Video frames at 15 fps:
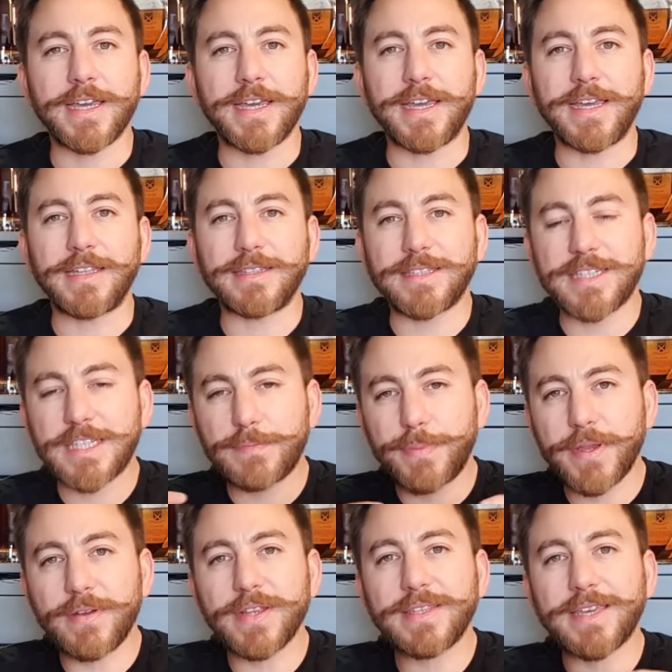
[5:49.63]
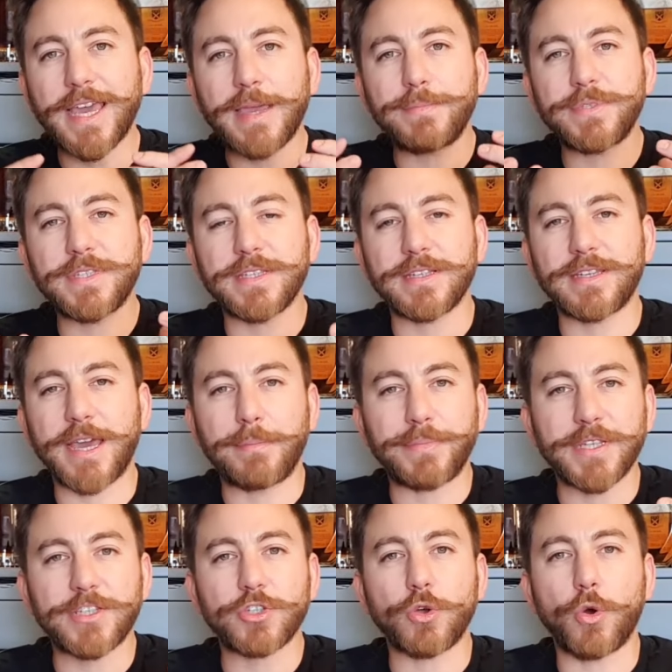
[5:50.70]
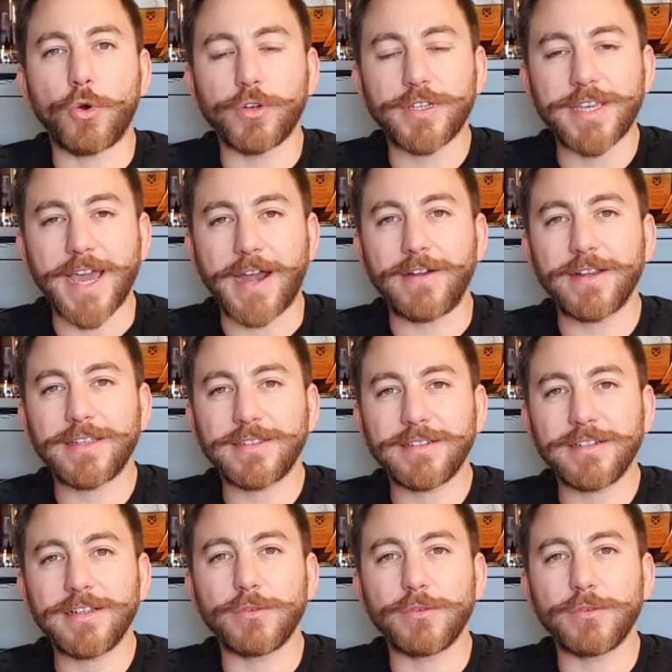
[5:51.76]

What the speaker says: The spirit kept its own character.